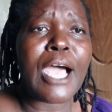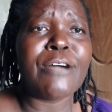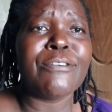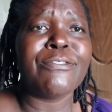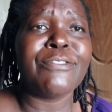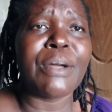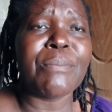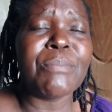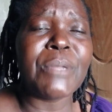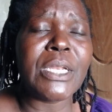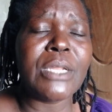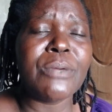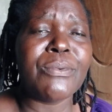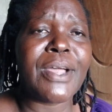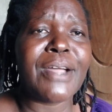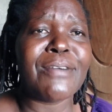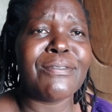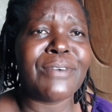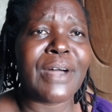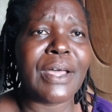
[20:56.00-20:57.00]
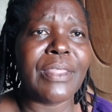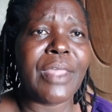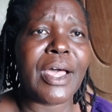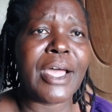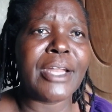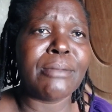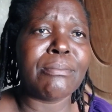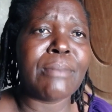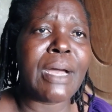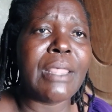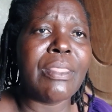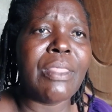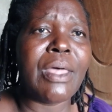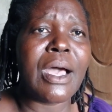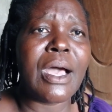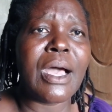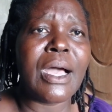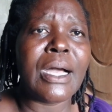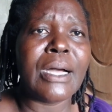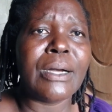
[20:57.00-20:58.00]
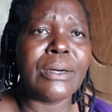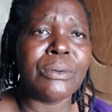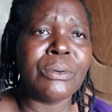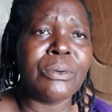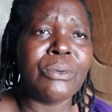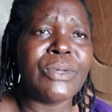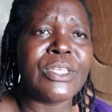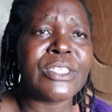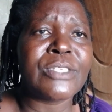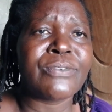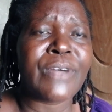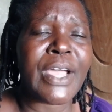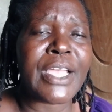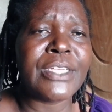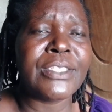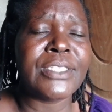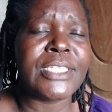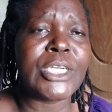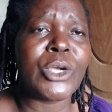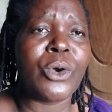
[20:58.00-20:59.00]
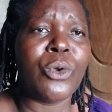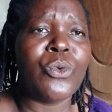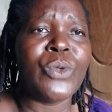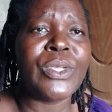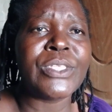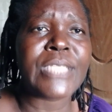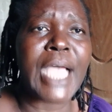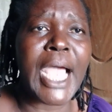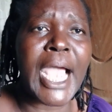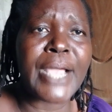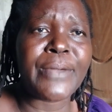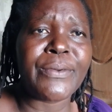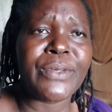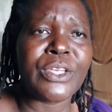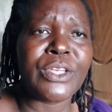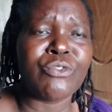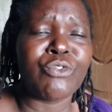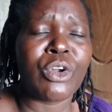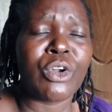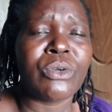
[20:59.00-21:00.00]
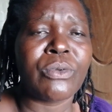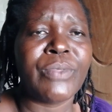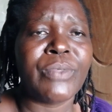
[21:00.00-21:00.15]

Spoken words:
family where father and mother always fighting, always arguing in front